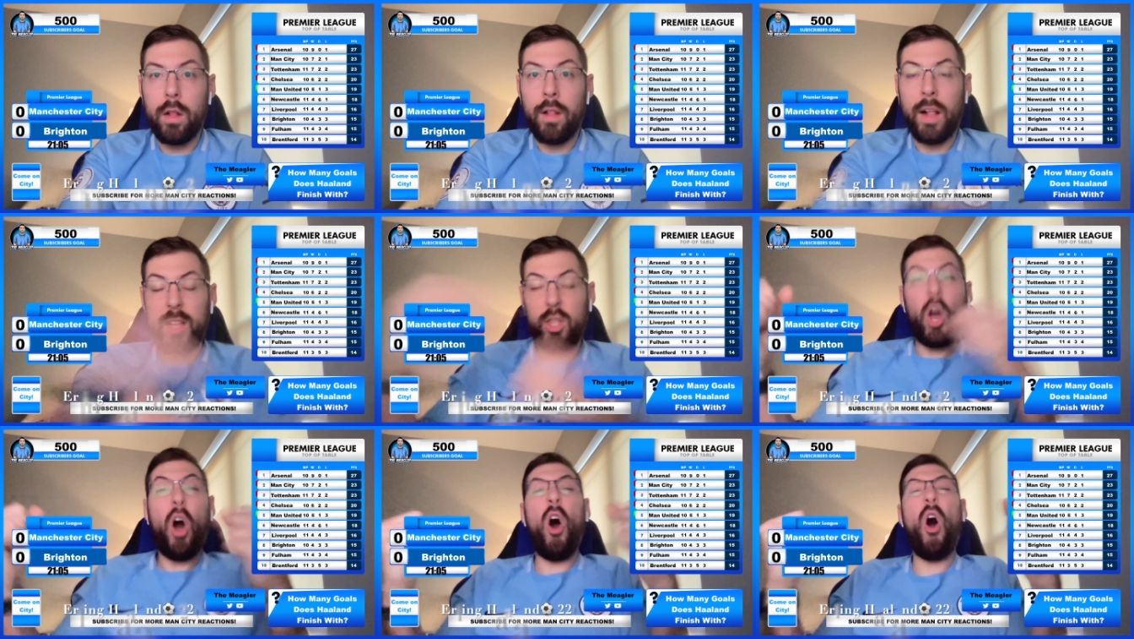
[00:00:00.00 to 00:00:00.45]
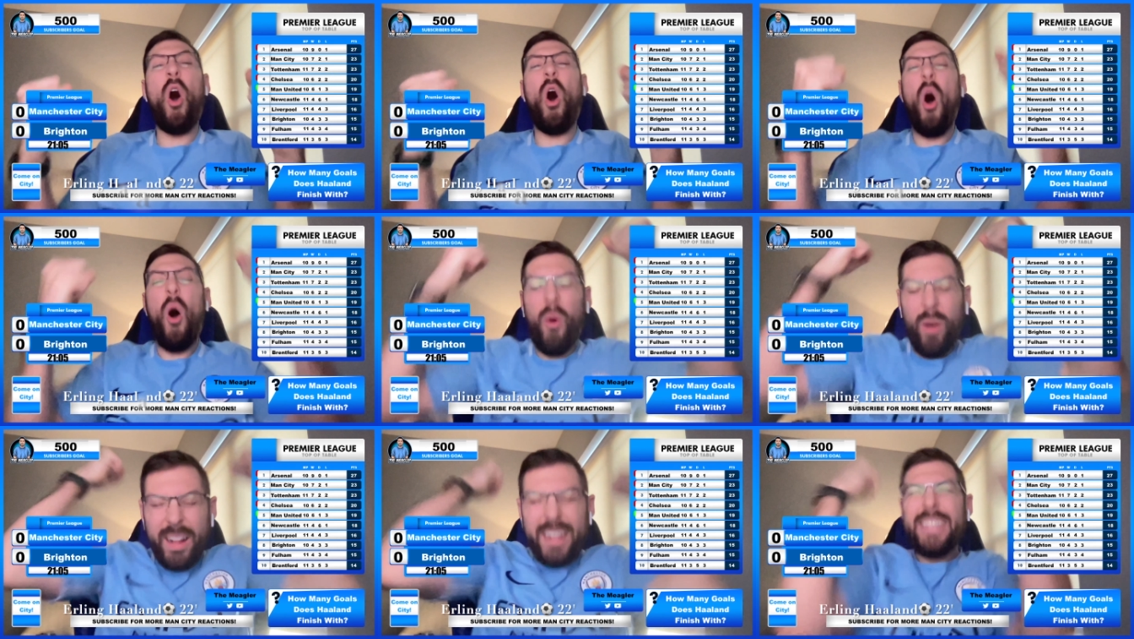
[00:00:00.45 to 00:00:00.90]
Let's
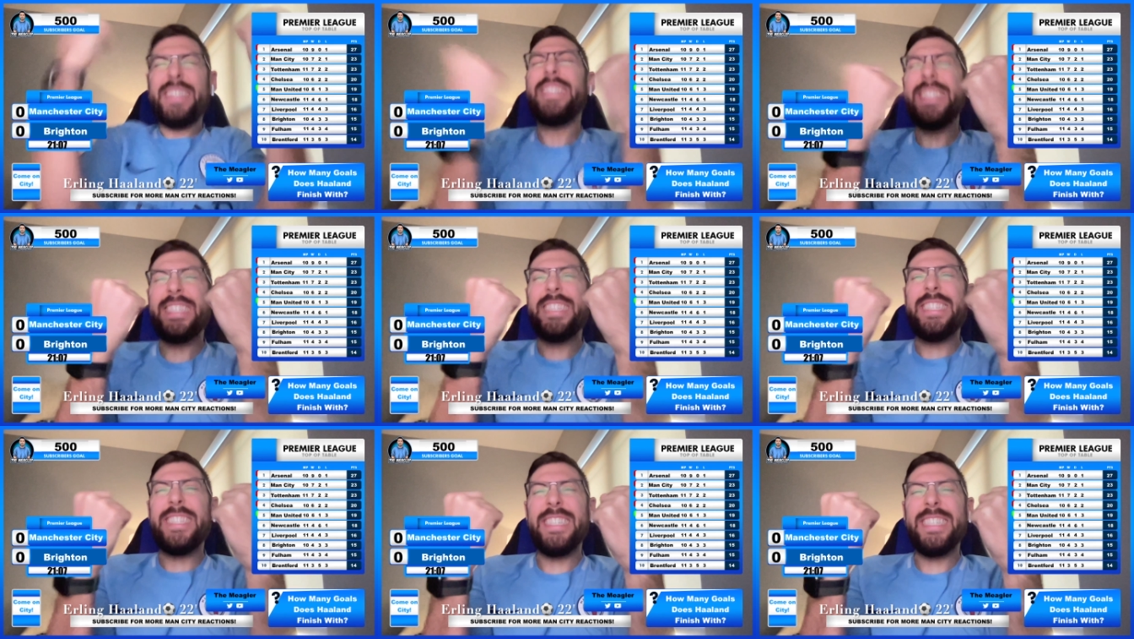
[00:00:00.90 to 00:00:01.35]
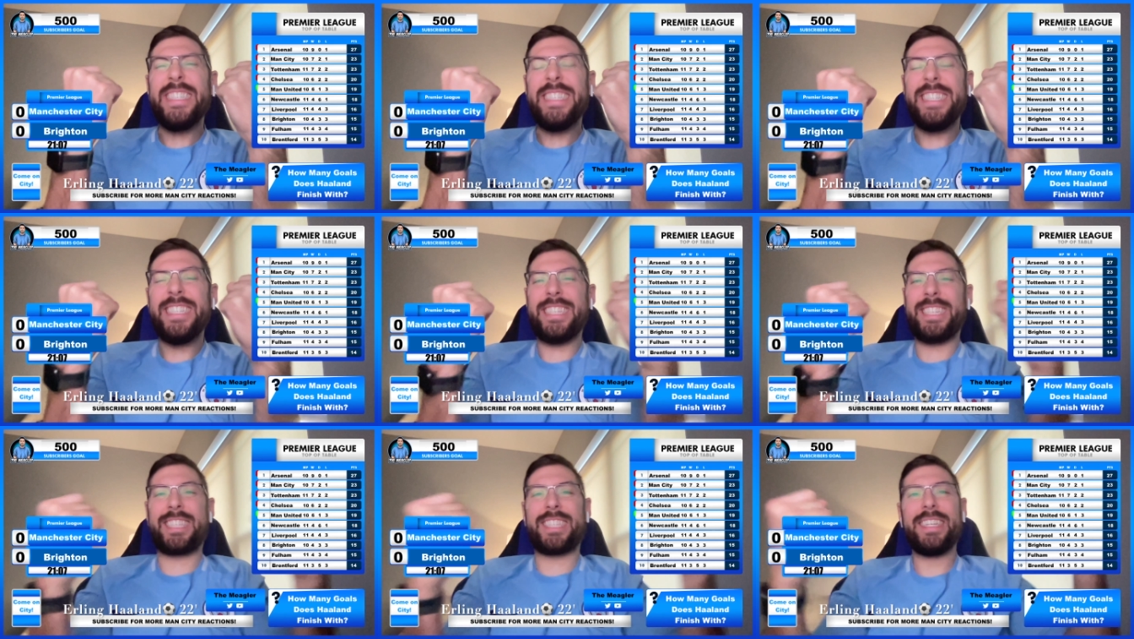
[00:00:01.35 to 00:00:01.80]
go!
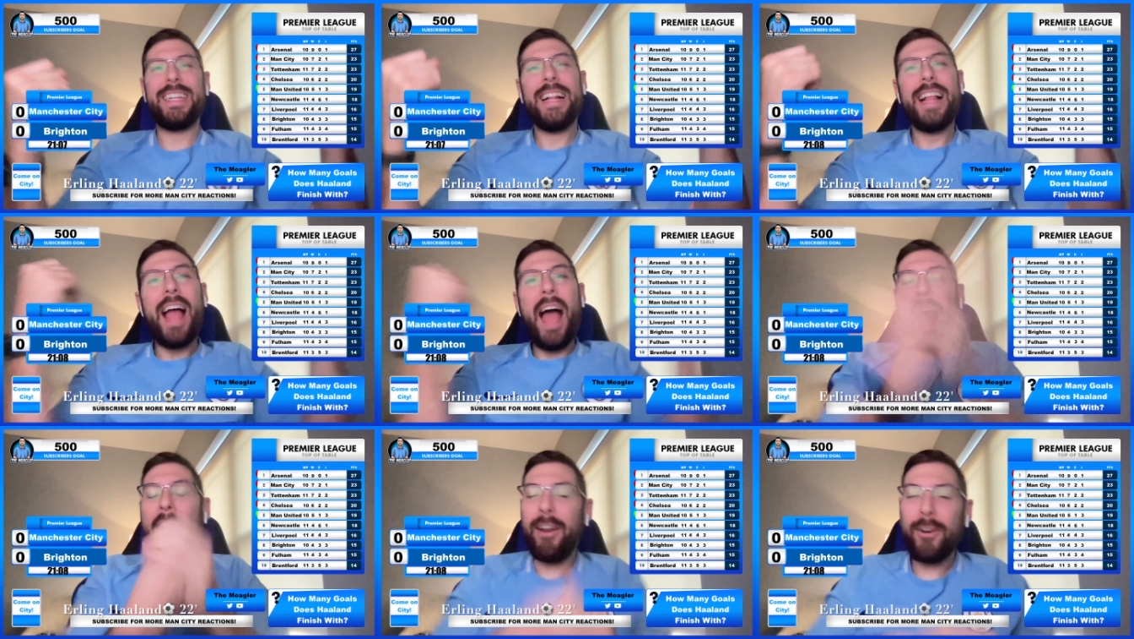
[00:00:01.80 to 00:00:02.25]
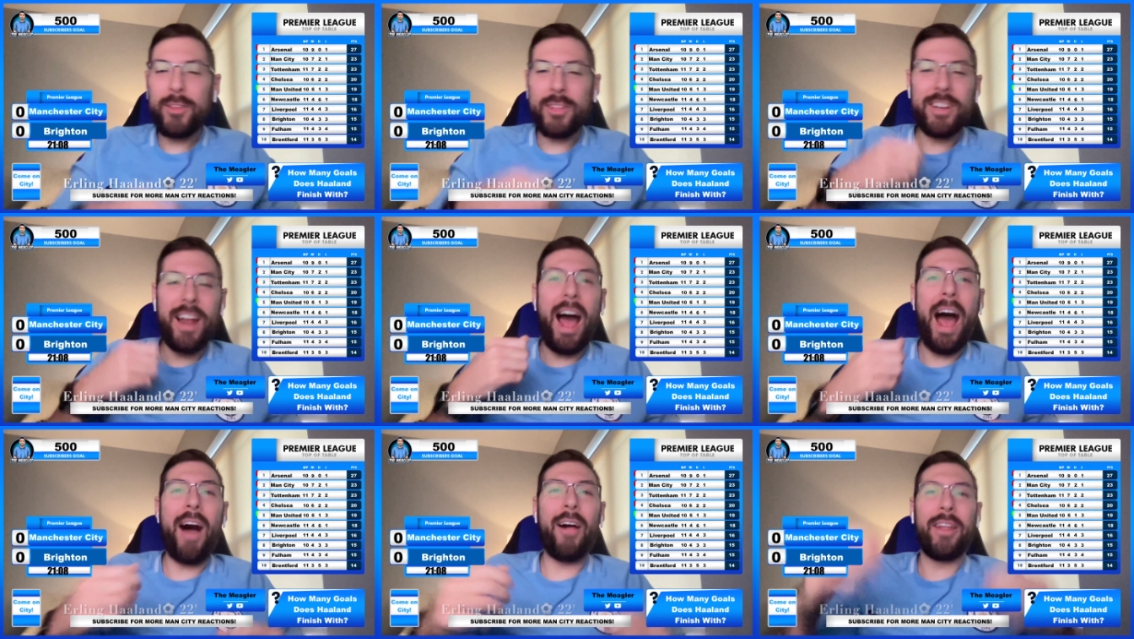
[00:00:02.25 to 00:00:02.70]
Yes!
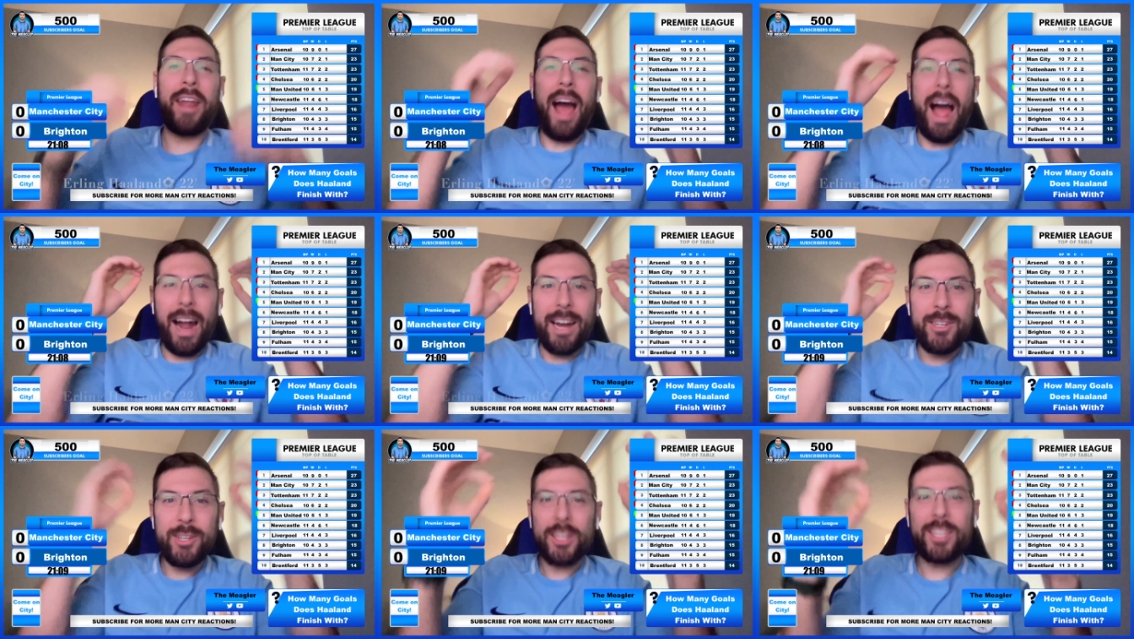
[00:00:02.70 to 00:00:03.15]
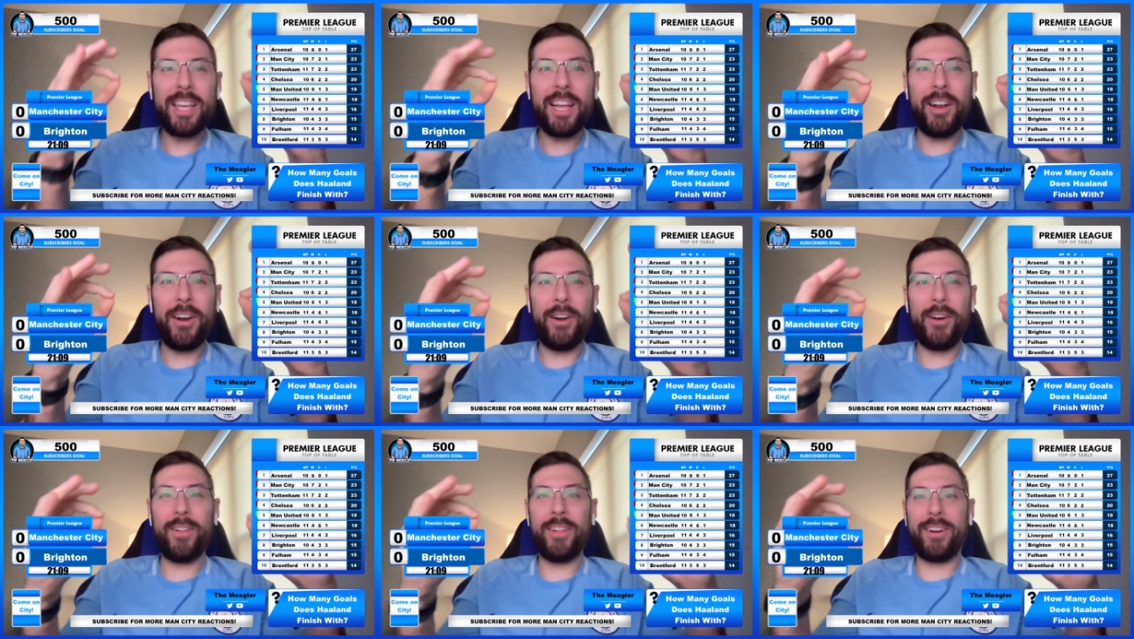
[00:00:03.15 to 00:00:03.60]
Ederson to Haaland. I just
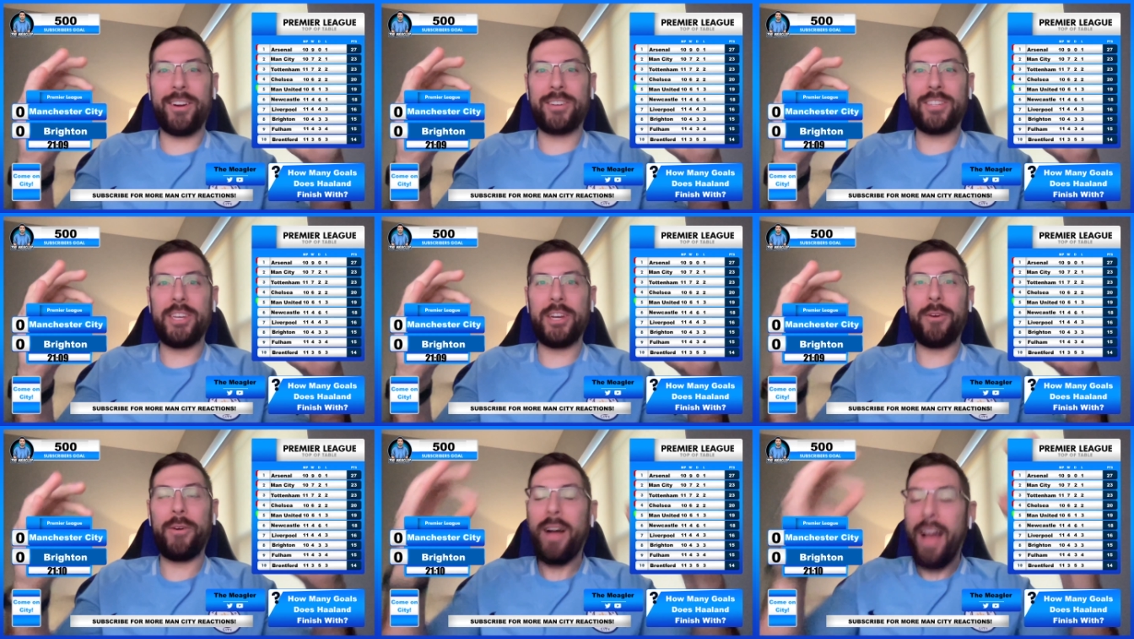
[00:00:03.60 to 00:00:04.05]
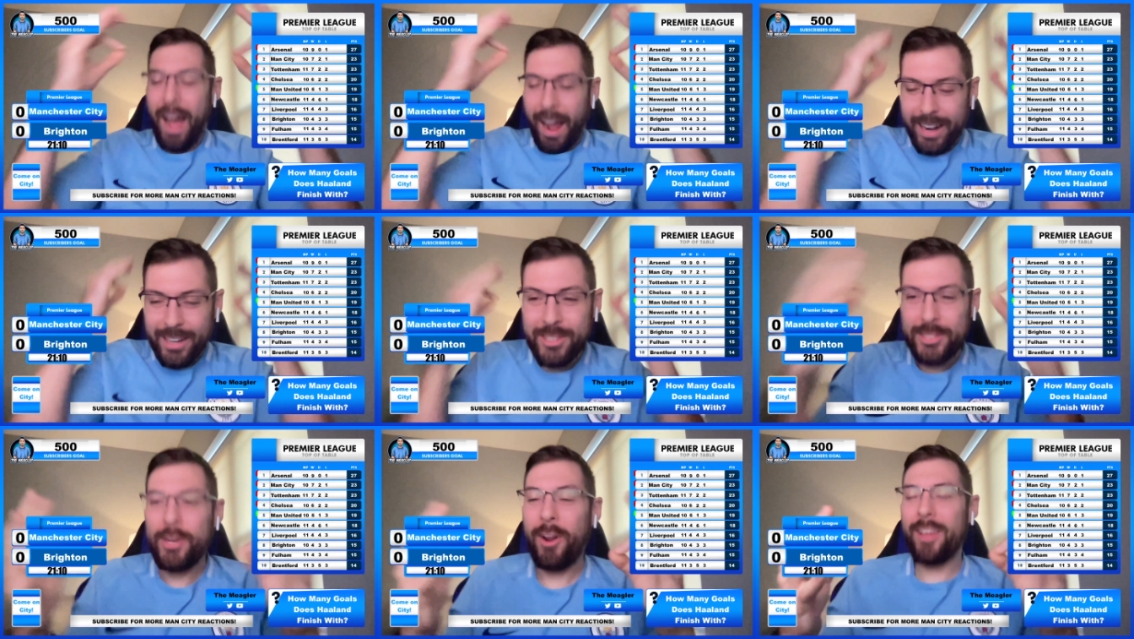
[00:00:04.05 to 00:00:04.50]
said it earlier too.
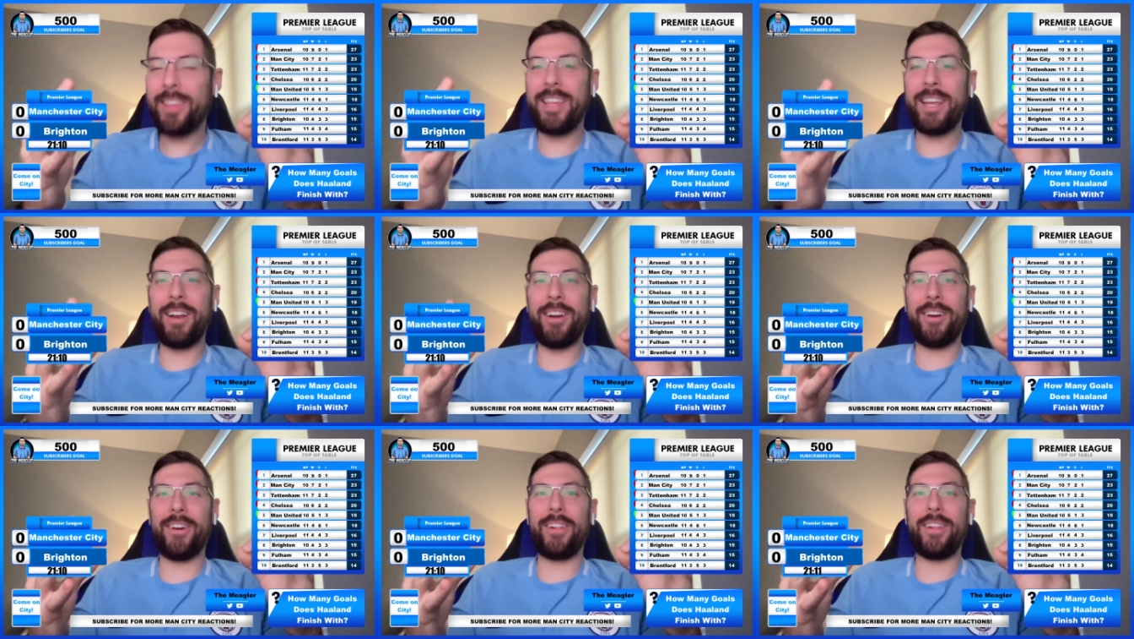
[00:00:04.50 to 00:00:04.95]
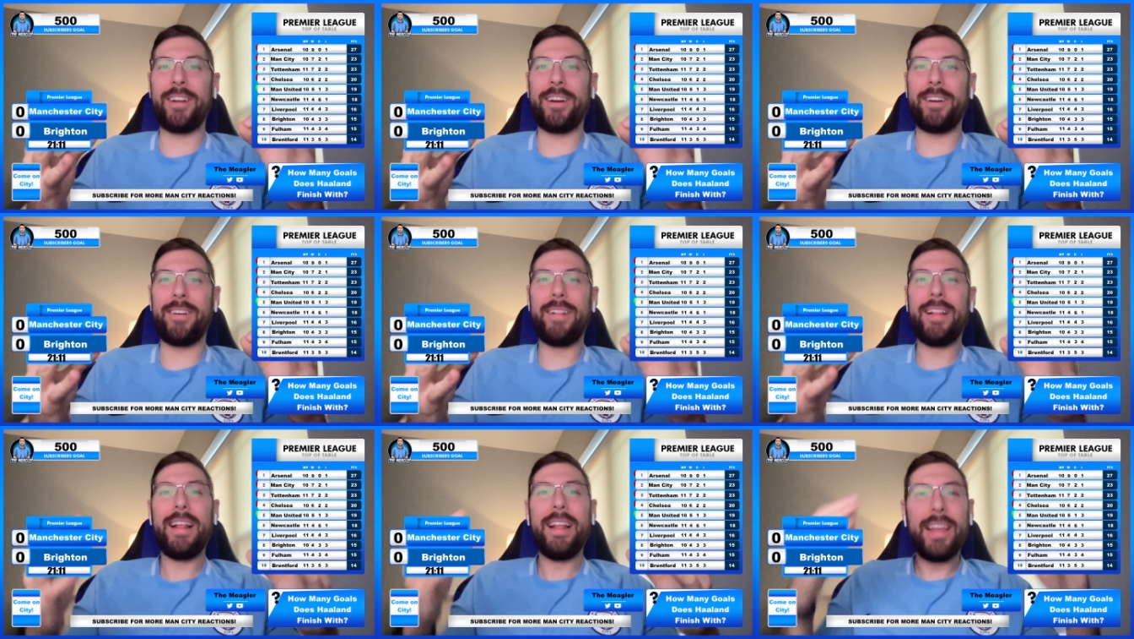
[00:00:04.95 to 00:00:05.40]
I just said it
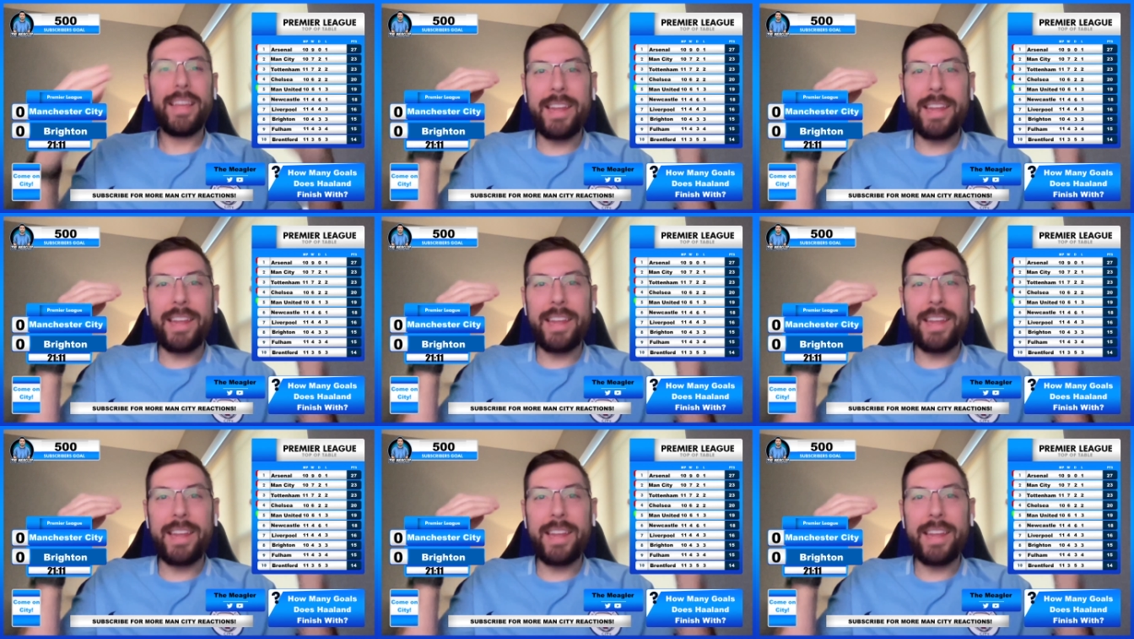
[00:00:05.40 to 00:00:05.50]
earlier.